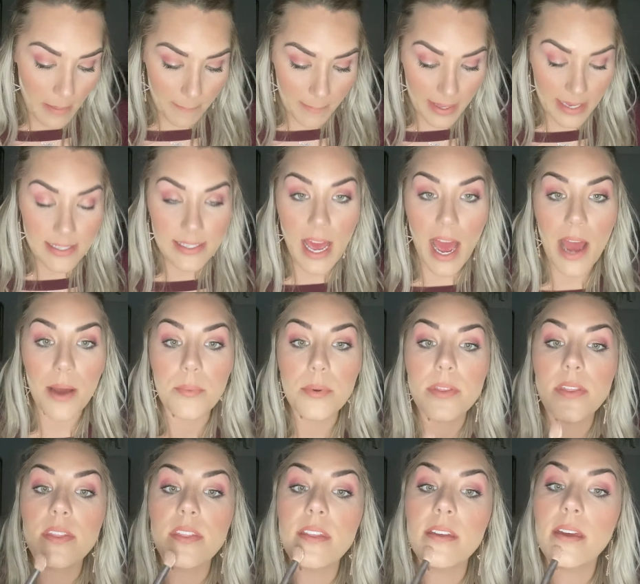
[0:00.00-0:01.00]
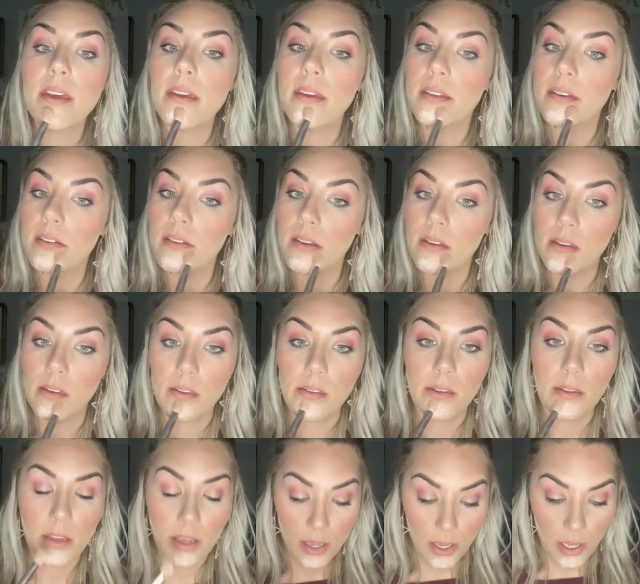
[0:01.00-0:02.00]
because I would then
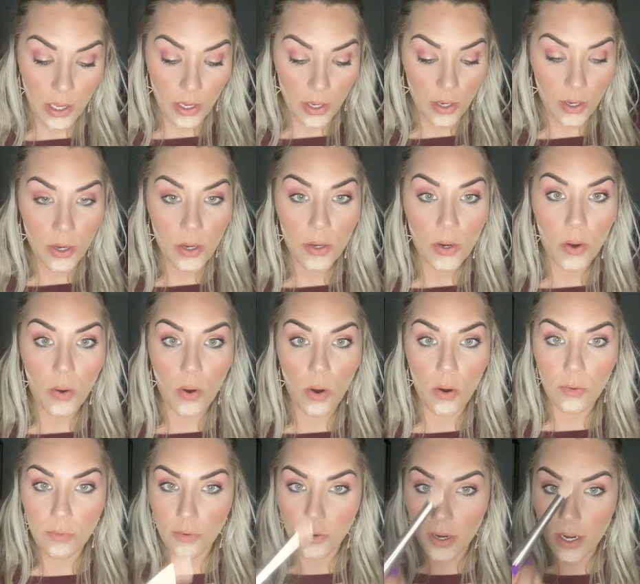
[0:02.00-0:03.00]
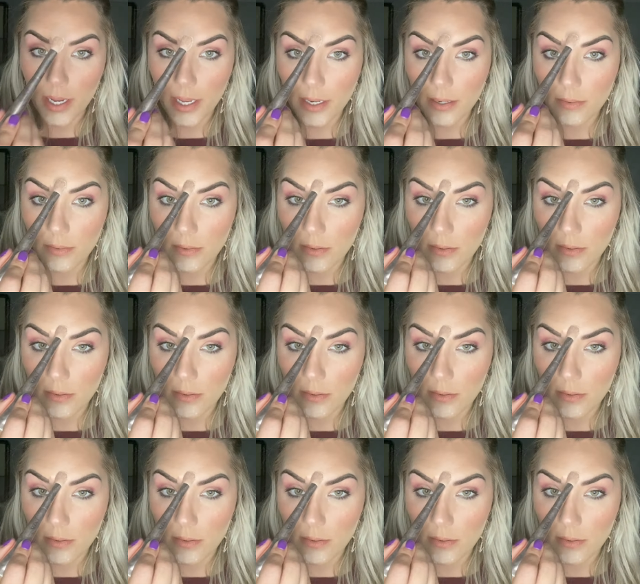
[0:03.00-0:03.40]
go over it.